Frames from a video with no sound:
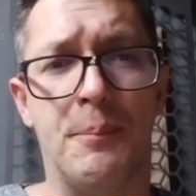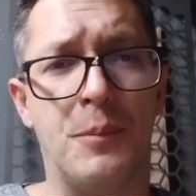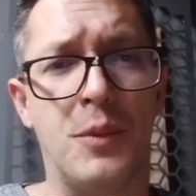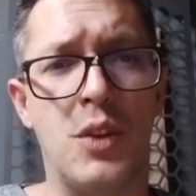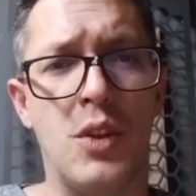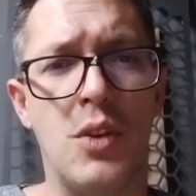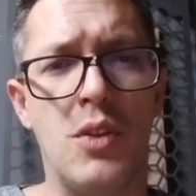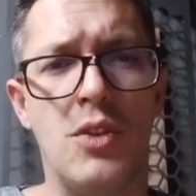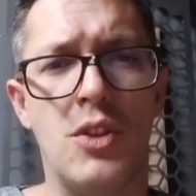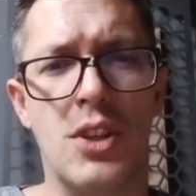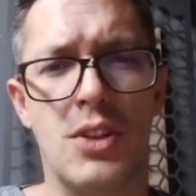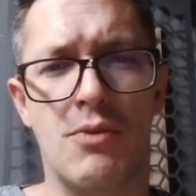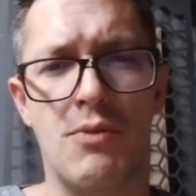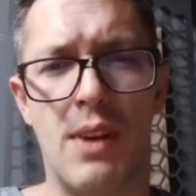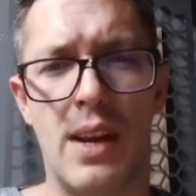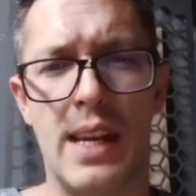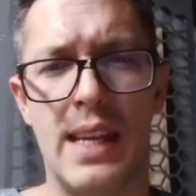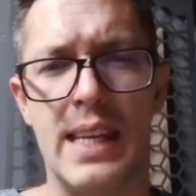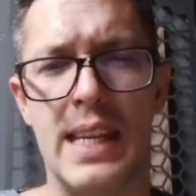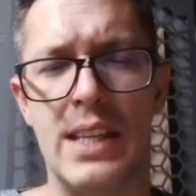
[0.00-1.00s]
You just
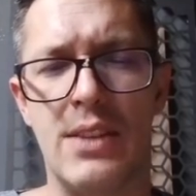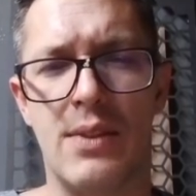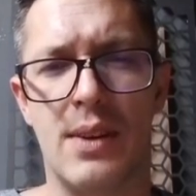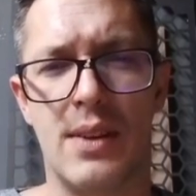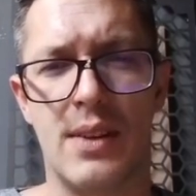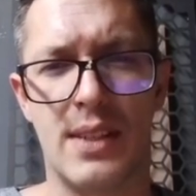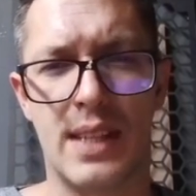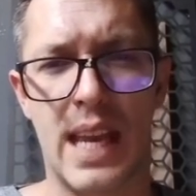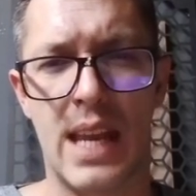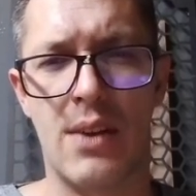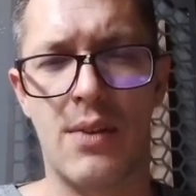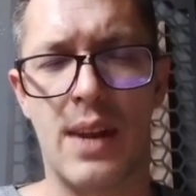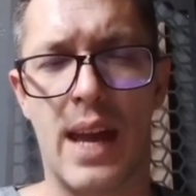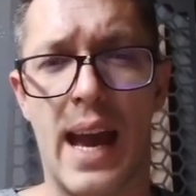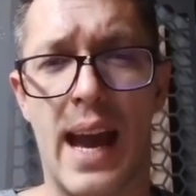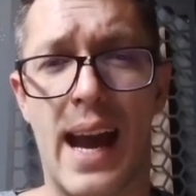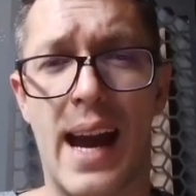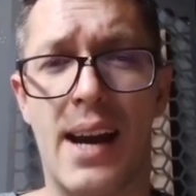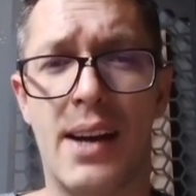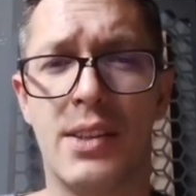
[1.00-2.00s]
really need to understand on
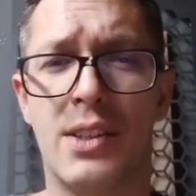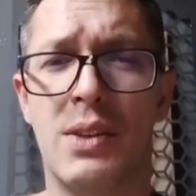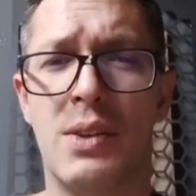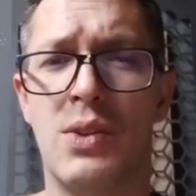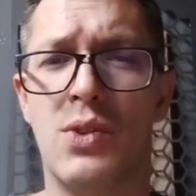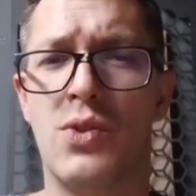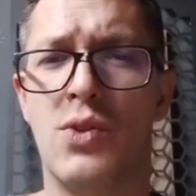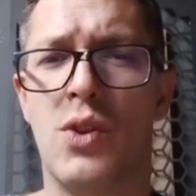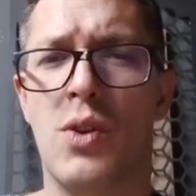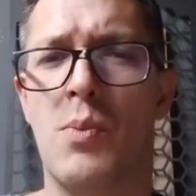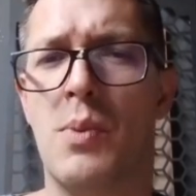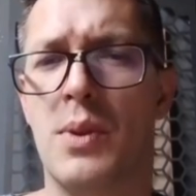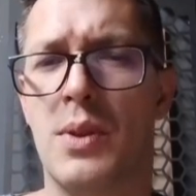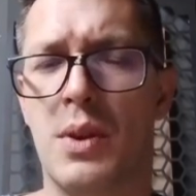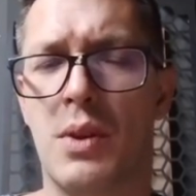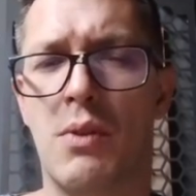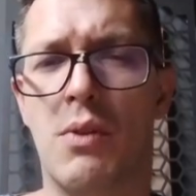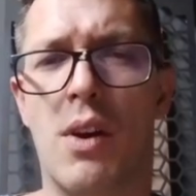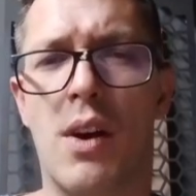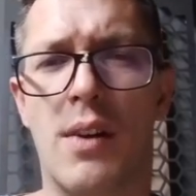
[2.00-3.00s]
how to interpret
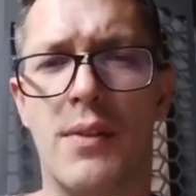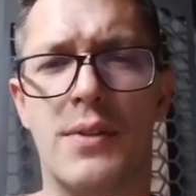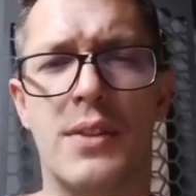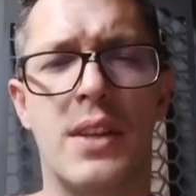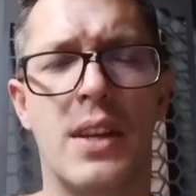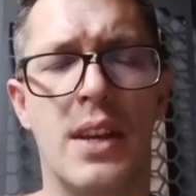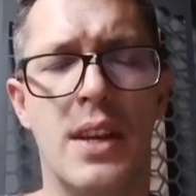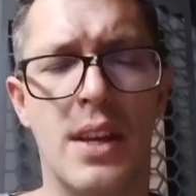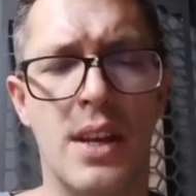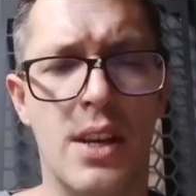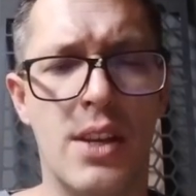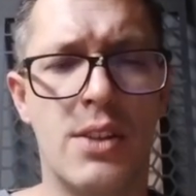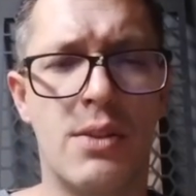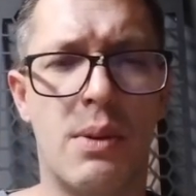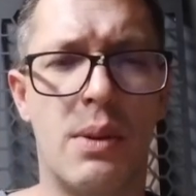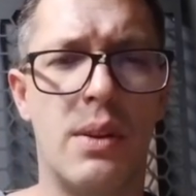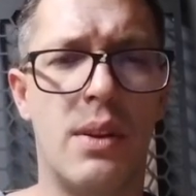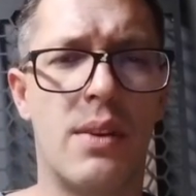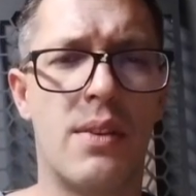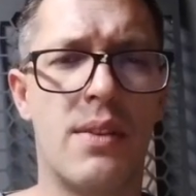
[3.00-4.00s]
the graphs.
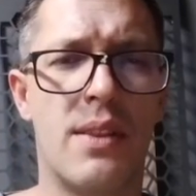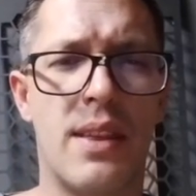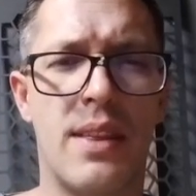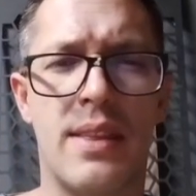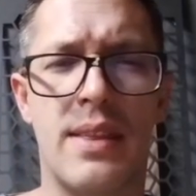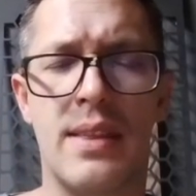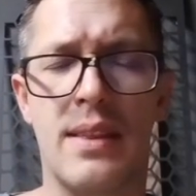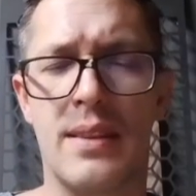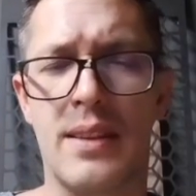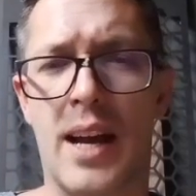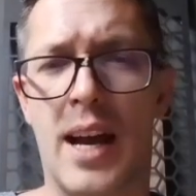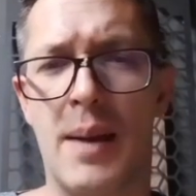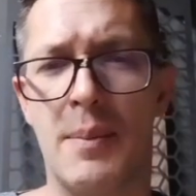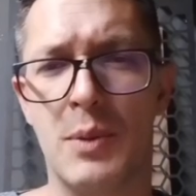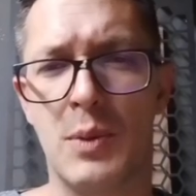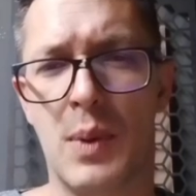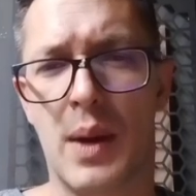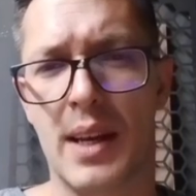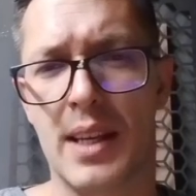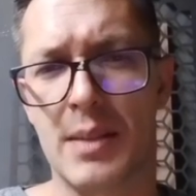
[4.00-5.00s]
So a lot of the
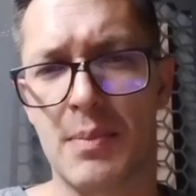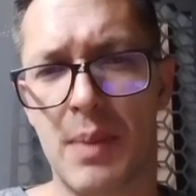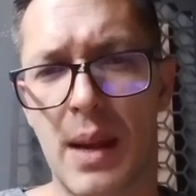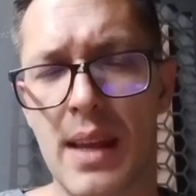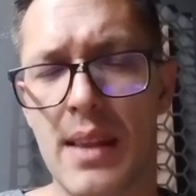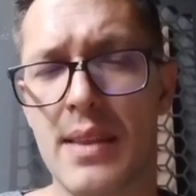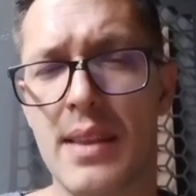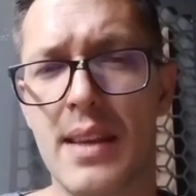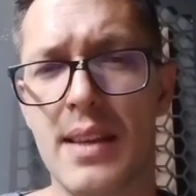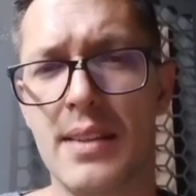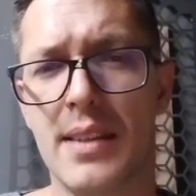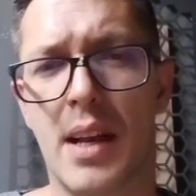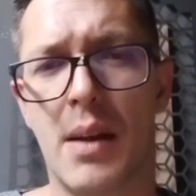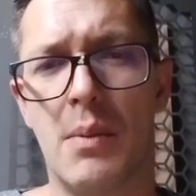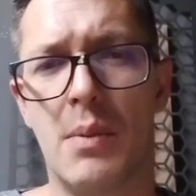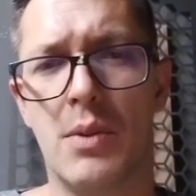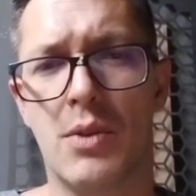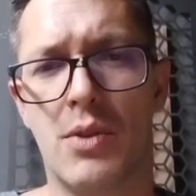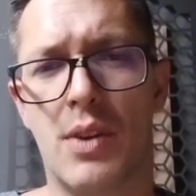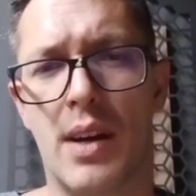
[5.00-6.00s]
times when I explain things, I
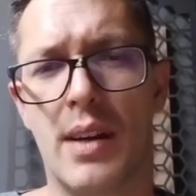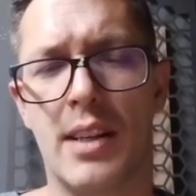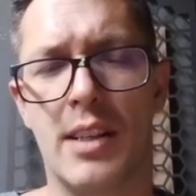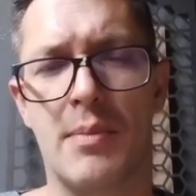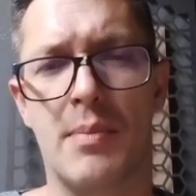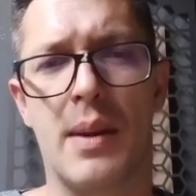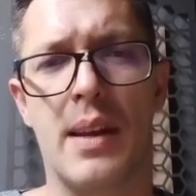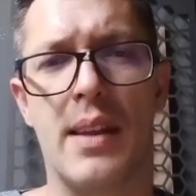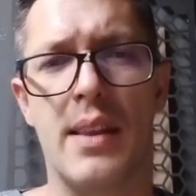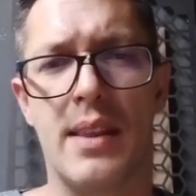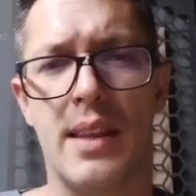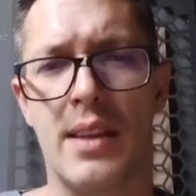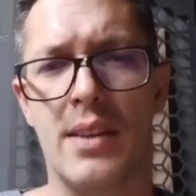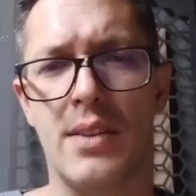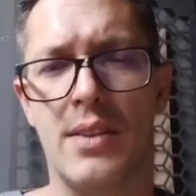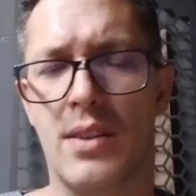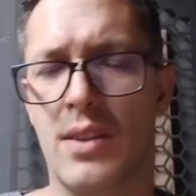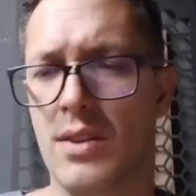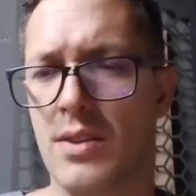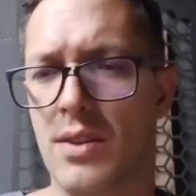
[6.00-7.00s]
will try and explain
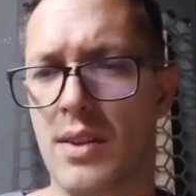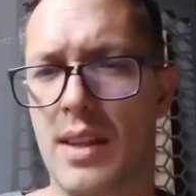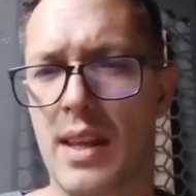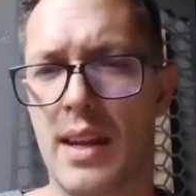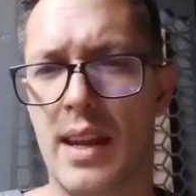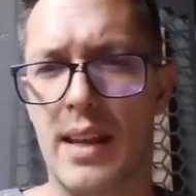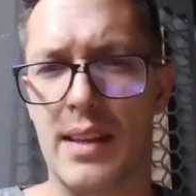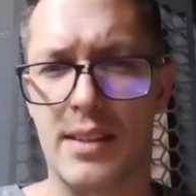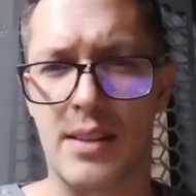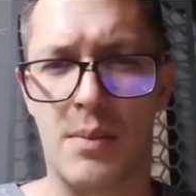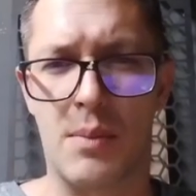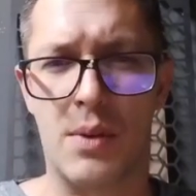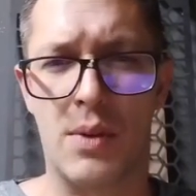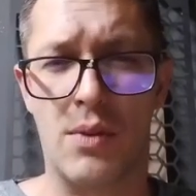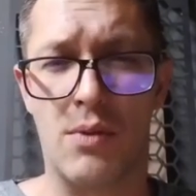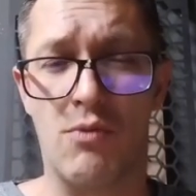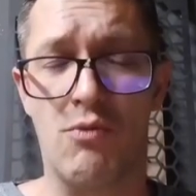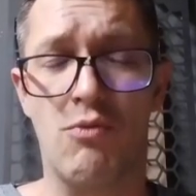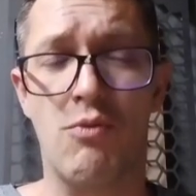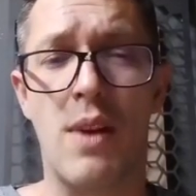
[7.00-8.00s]
things so that
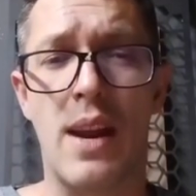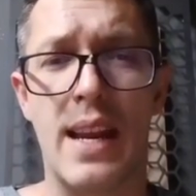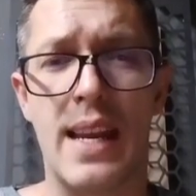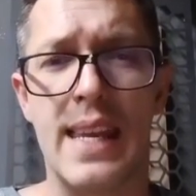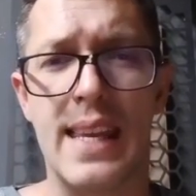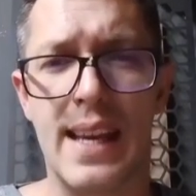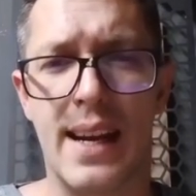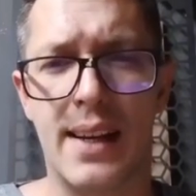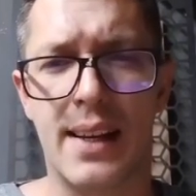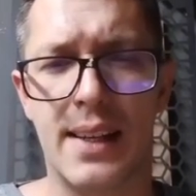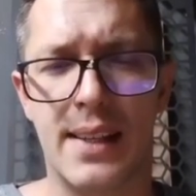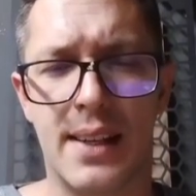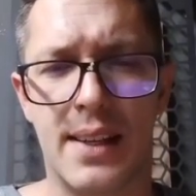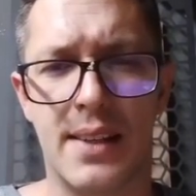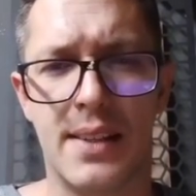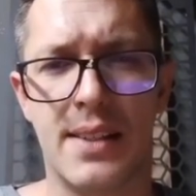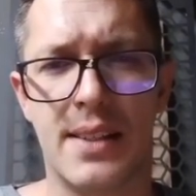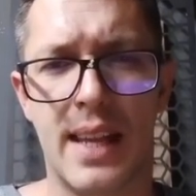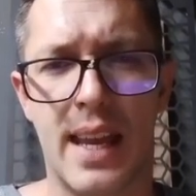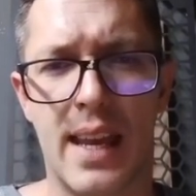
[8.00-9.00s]
someone really young can
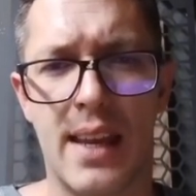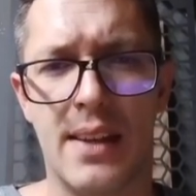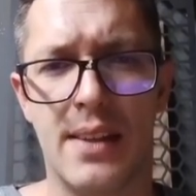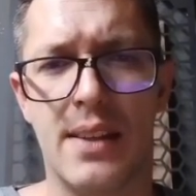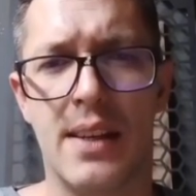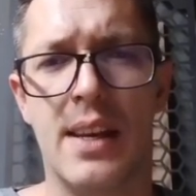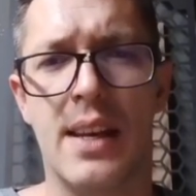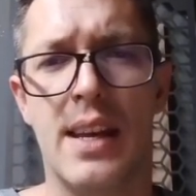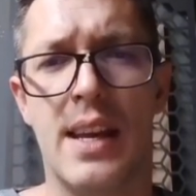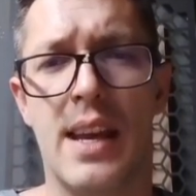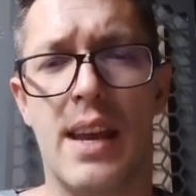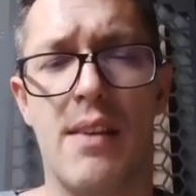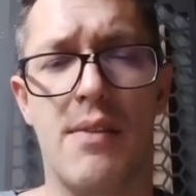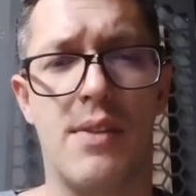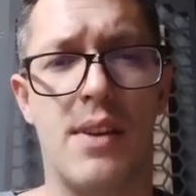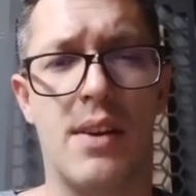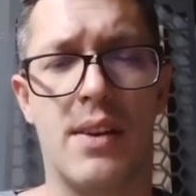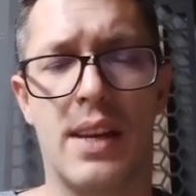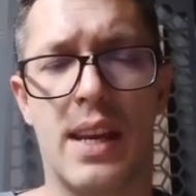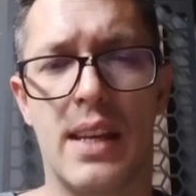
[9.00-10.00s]
understand if
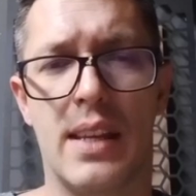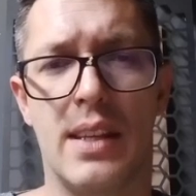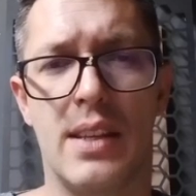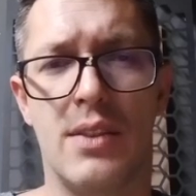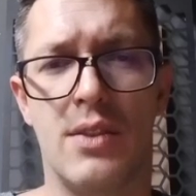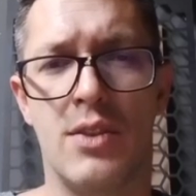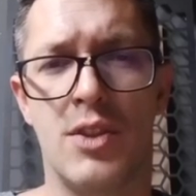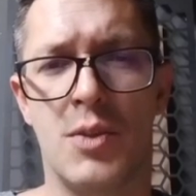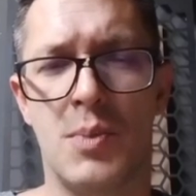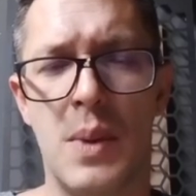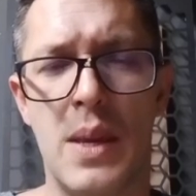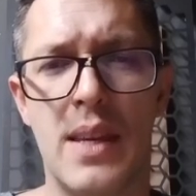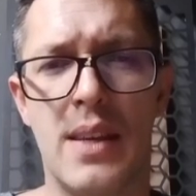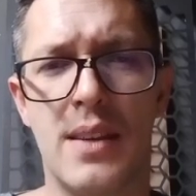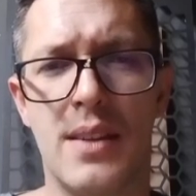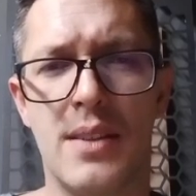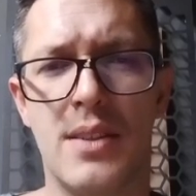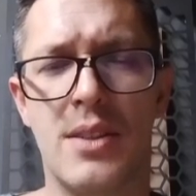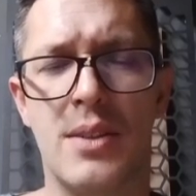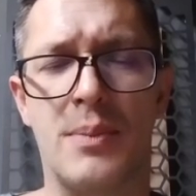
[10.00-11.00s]
they're getting into
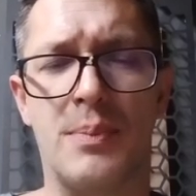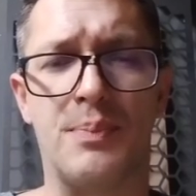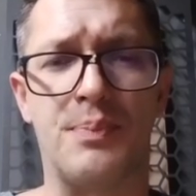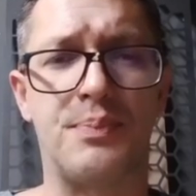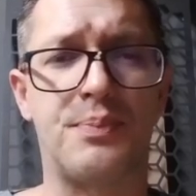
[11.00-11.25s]
speakers,